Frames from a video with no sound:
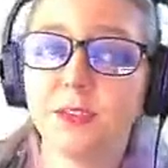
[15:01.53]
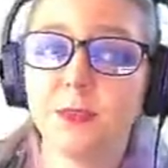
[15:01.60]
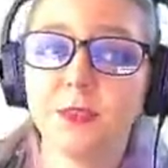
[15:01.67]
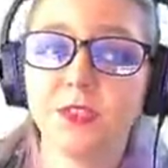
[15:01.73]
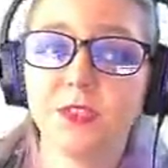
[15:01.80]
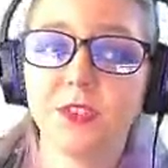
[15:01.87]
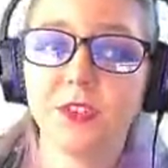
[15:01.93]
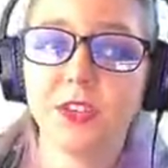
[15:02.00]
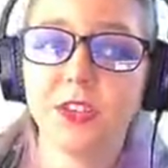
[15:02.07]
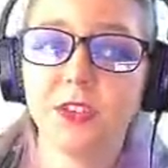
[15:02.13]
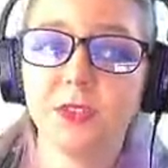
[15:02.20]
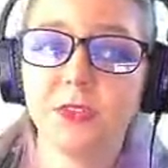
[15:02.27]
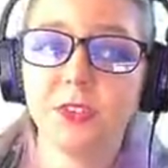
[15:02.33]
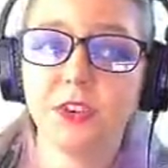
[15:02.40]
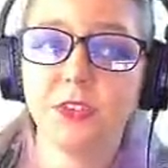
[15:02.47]
plus
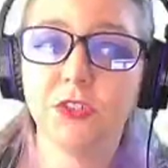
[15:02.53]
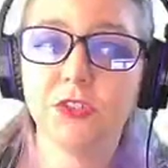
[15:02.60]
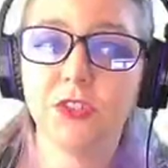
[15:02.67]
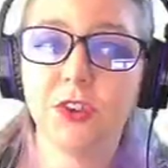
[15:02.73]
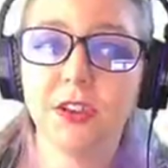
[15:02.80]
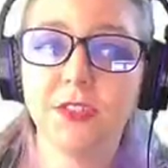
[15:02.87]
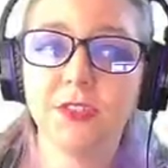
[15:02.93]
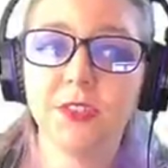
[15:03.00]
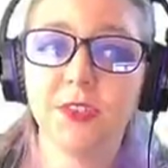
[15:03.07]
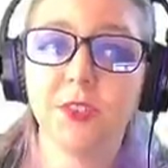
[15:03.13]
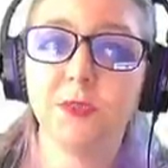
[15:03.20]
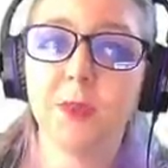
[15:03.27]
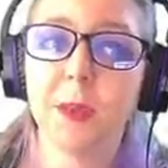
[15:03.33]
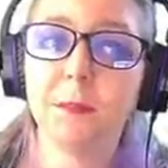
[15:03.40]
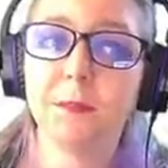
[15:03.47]
33 neutrons gives
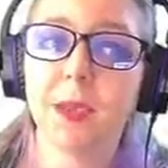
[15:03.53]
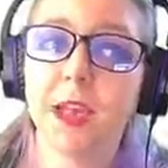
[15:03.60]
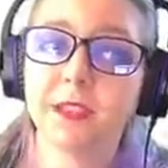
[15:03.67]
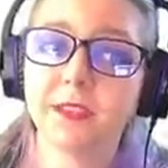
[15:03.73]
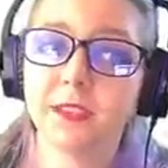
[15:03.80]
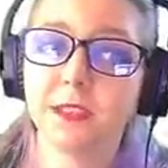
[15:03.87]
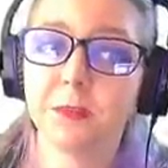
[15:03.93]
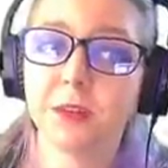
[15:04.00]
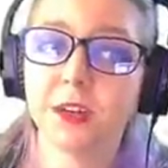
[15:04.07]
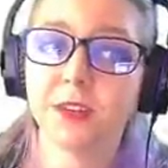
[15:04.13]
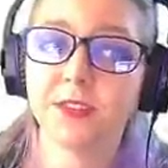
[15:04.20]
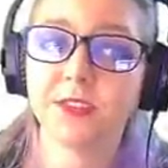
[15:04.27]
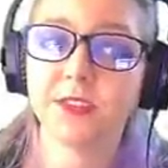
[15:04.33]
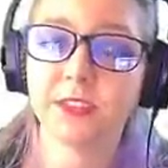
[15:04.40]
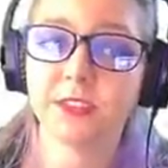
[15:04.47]
me a mass number of
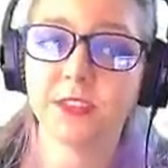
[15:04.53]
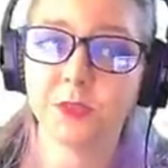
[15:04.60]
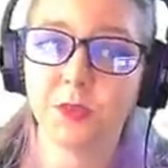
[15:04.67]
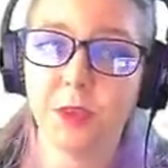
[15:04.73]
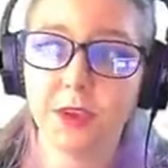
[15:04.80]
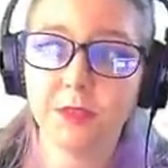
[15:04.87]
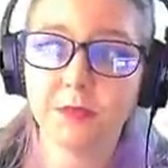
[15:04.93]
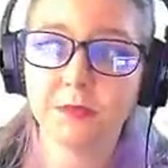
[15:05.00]
61.